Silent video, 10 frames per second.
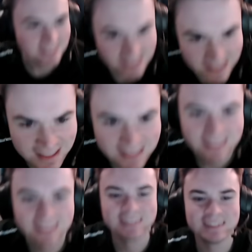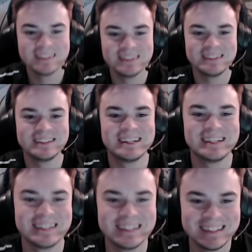What's up, you
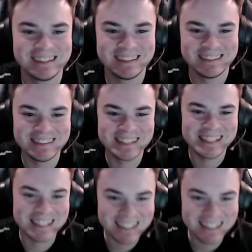fucker, dude. Yeah, dude,